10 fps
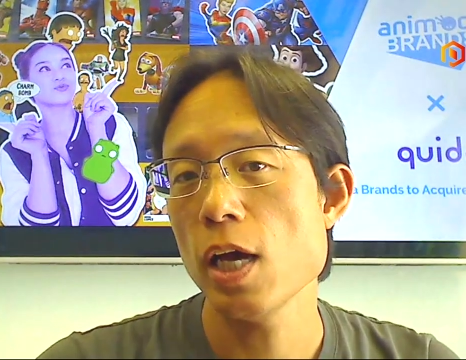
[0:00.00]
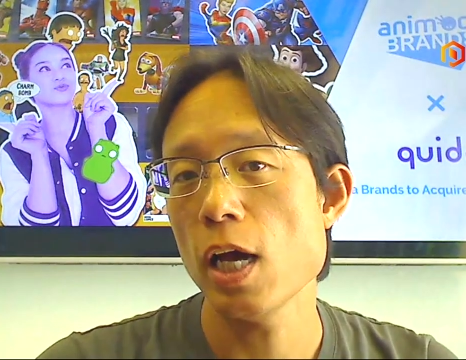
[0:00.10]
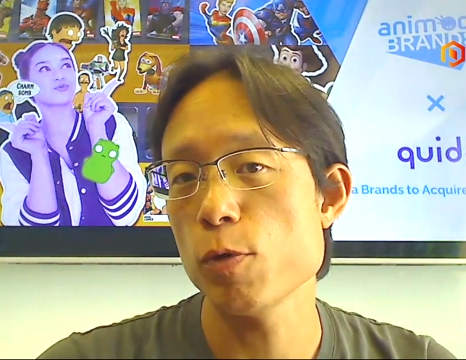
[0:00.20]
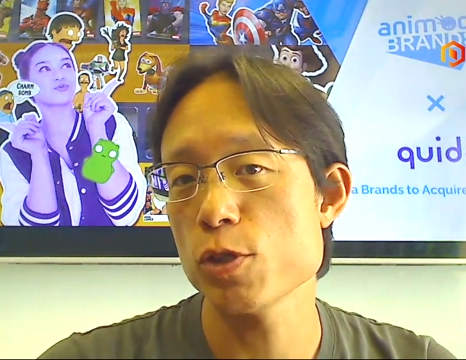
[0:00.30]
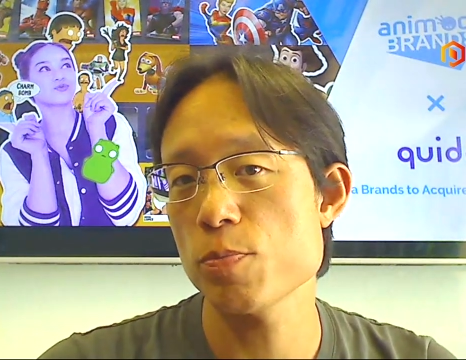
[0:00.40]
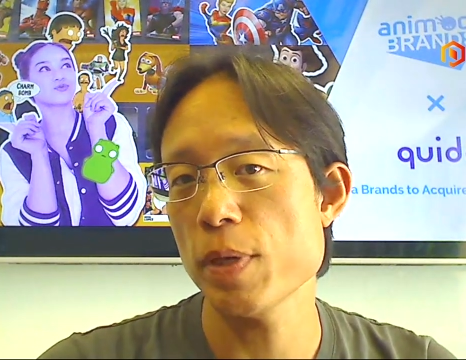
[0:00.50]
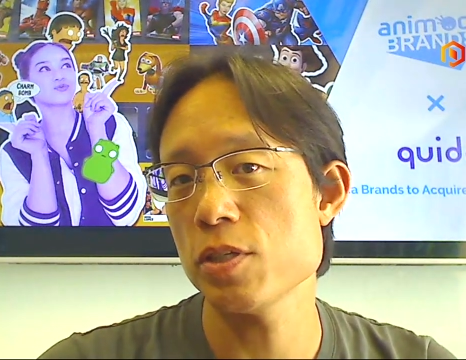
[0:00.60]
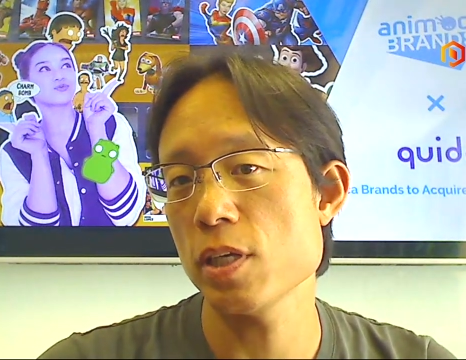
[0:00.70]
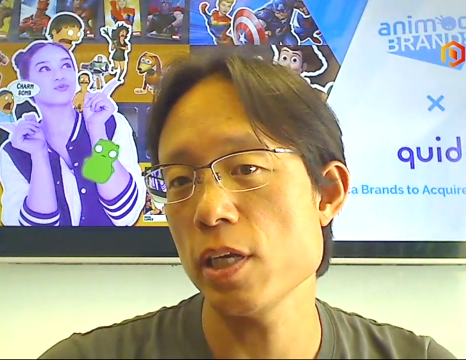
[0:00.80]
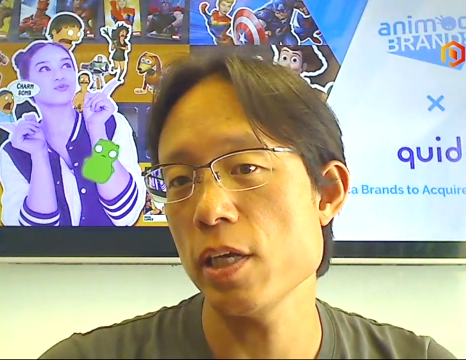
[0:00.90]
Speaker 1: uh, which
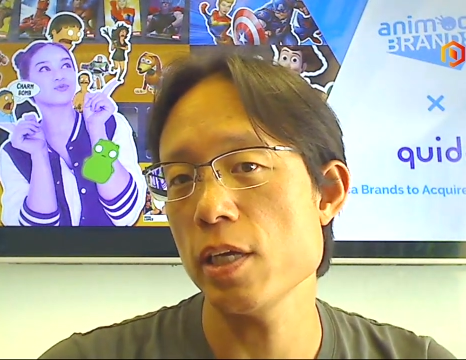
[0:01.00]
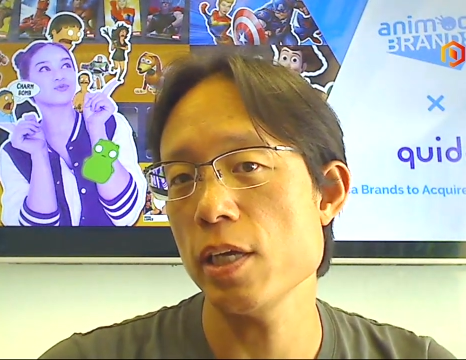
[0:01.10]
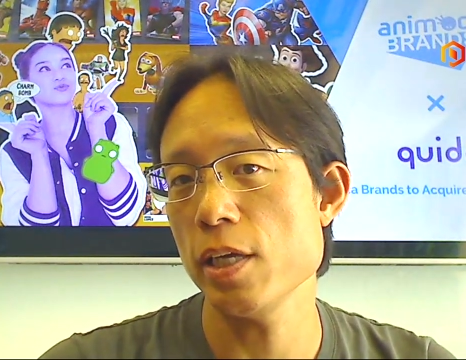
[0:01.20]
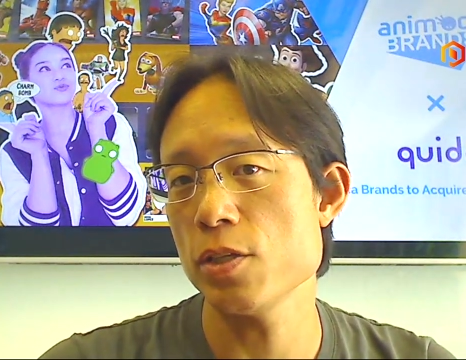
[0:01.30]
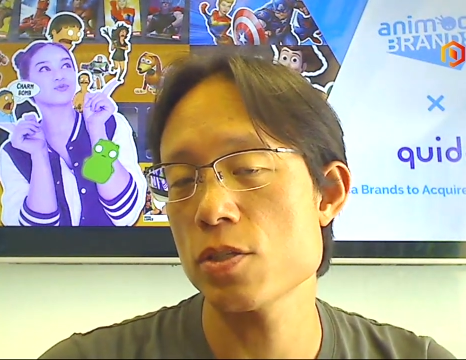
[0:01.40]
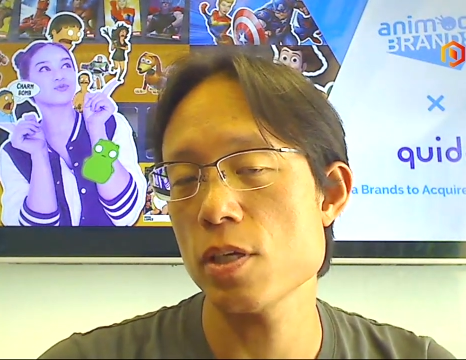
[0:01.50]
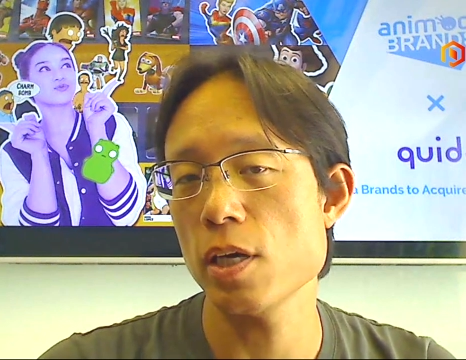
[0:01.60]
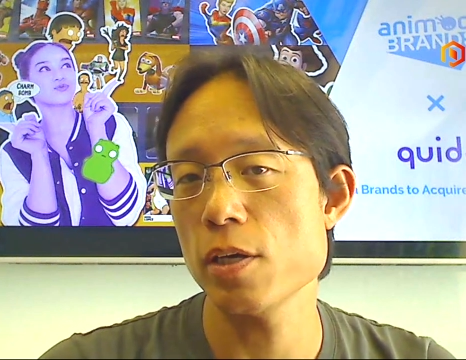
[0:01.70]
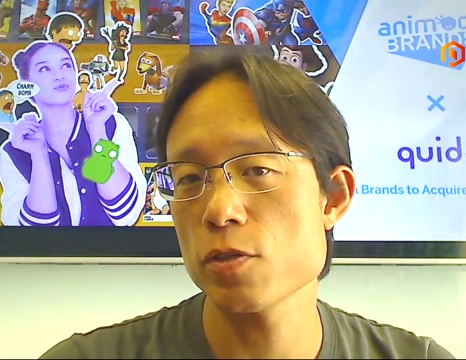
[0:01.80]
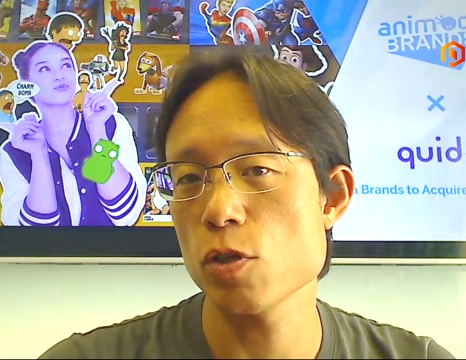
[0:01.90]
basically is
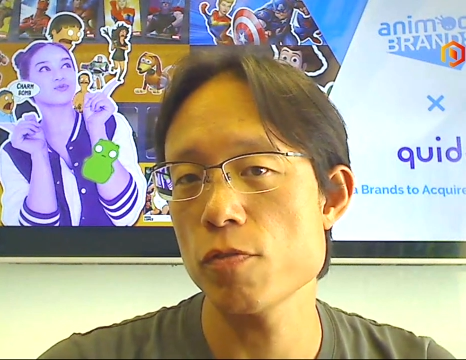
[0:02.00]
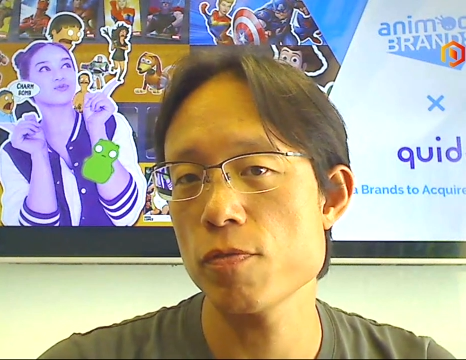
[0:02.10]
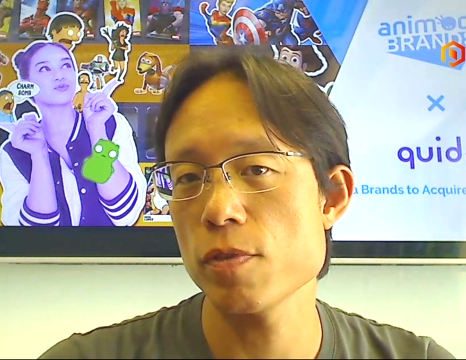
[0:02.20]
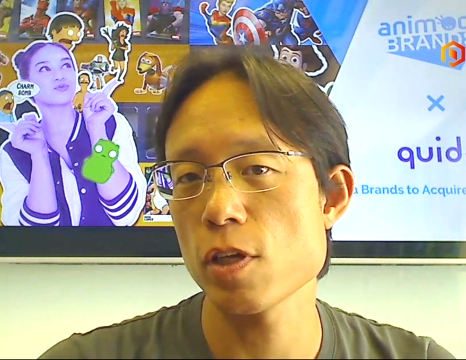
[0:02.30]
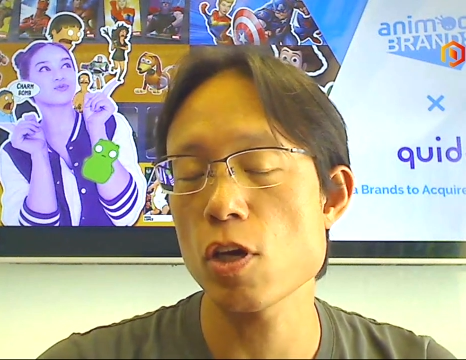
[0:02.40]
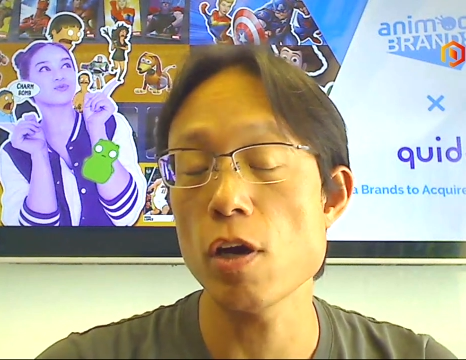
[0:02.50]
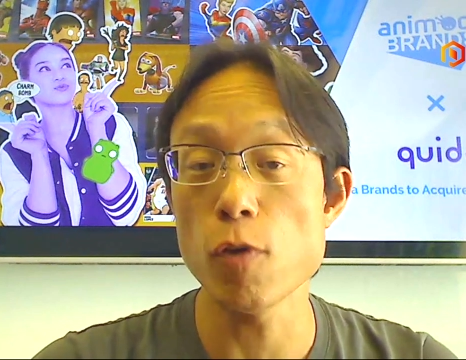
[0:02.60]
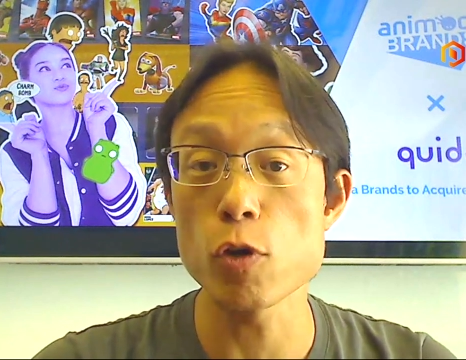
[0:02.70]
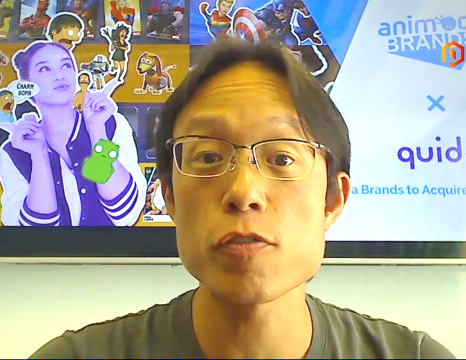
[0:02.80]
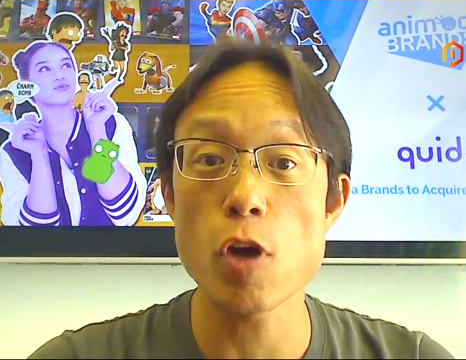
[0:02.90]
uh, sort of a
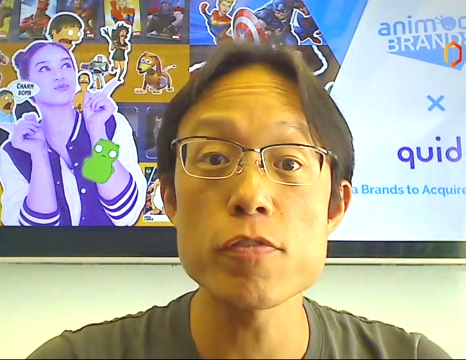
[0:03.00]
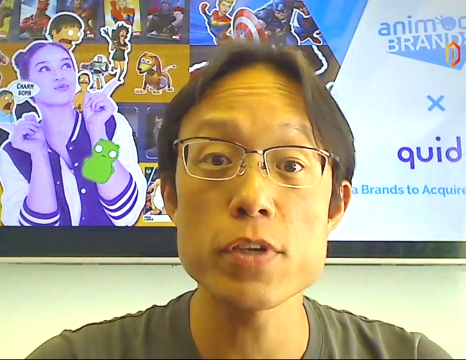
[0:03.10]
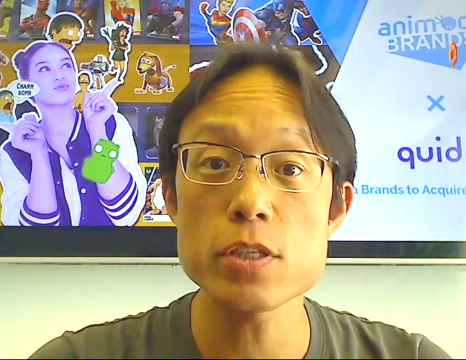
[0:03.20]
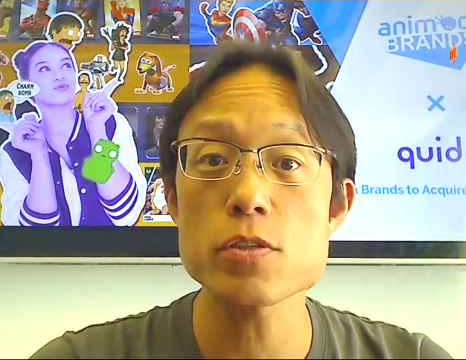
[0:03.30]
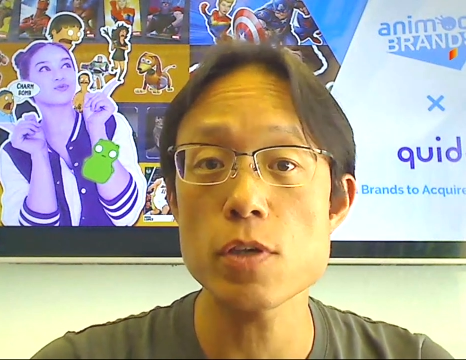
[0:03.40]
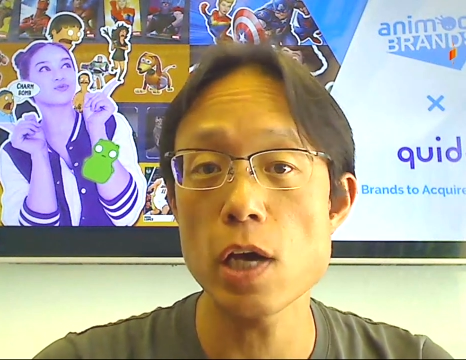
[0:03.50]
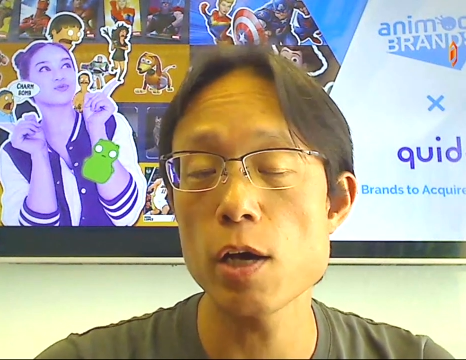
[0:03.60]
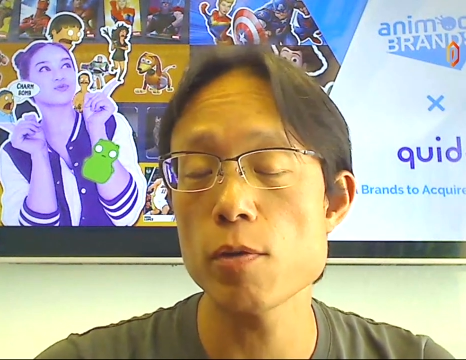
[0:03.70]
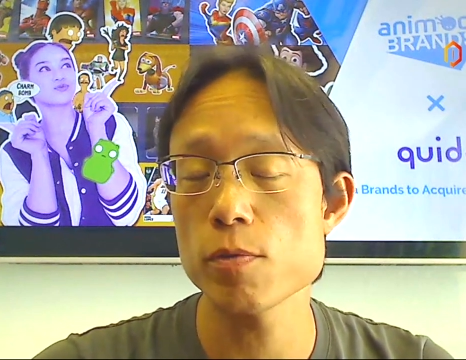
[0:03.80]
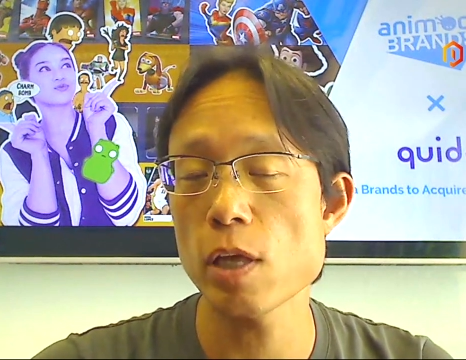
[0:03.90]
vote of confidence uh,